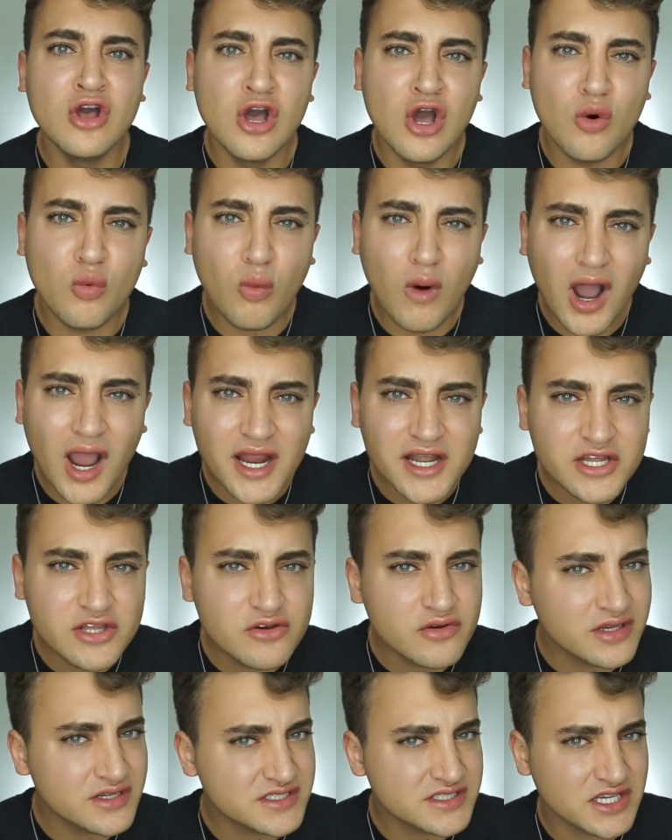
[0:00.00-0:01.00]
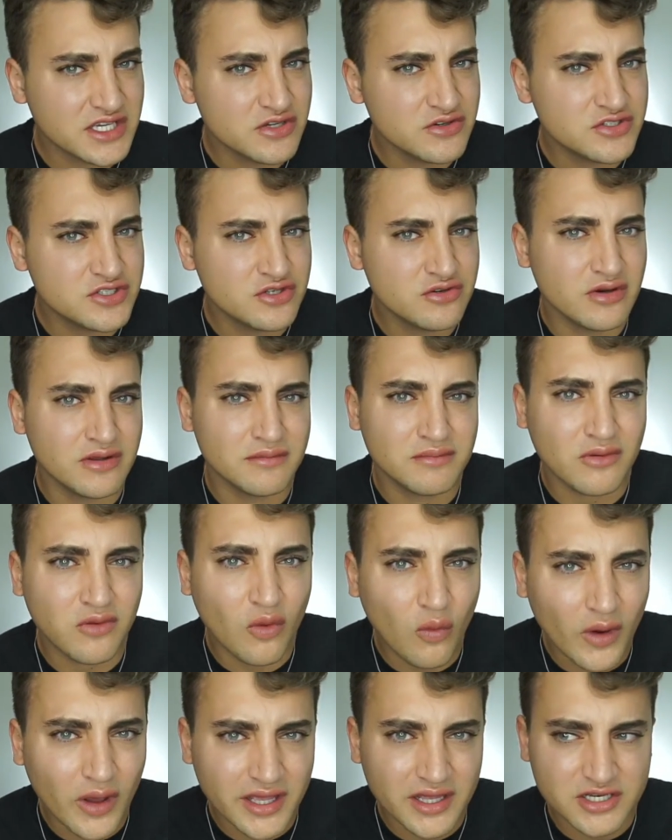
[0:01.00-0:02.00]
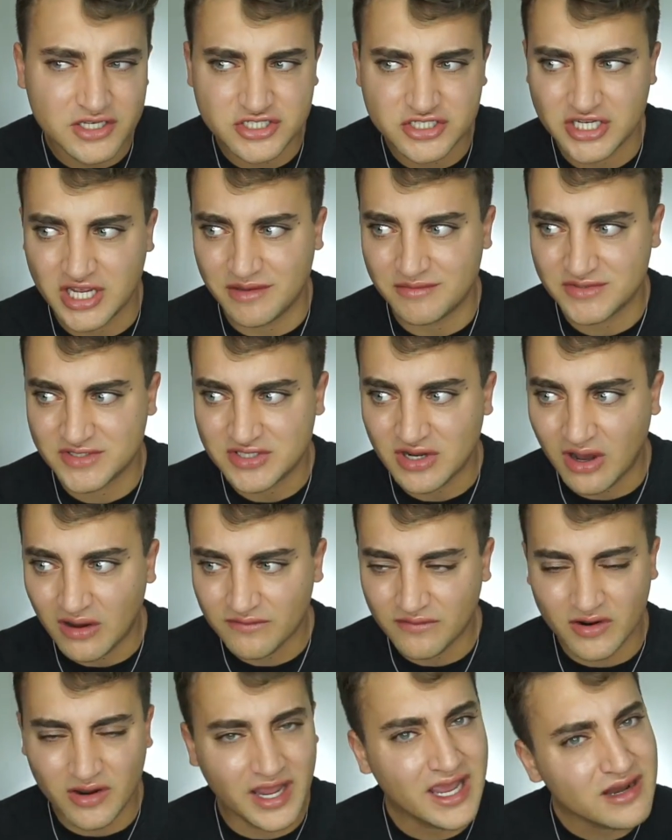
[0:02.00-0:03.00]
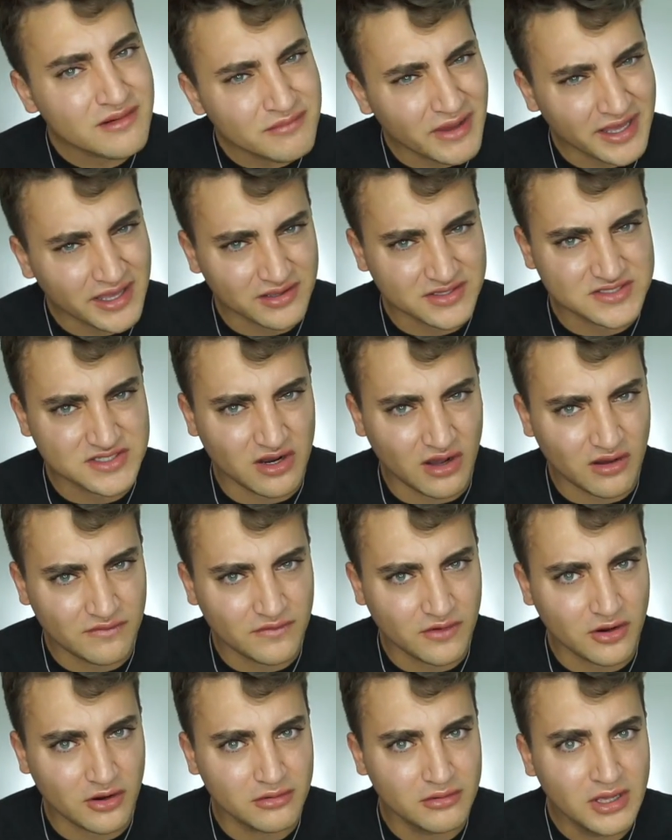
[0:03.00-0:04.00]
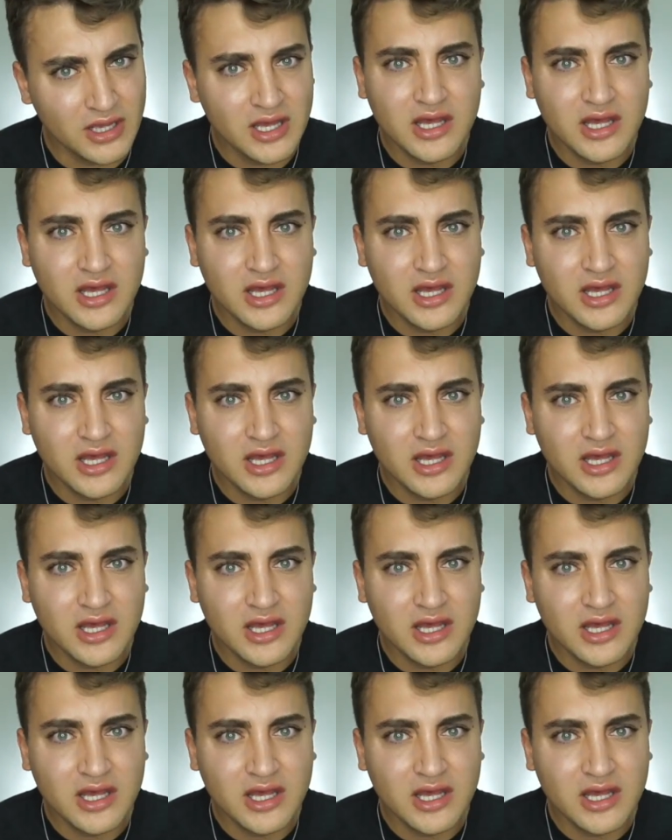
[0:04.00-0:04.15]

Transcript: why do you continue to employ James Stauffer and Myka Stauffer?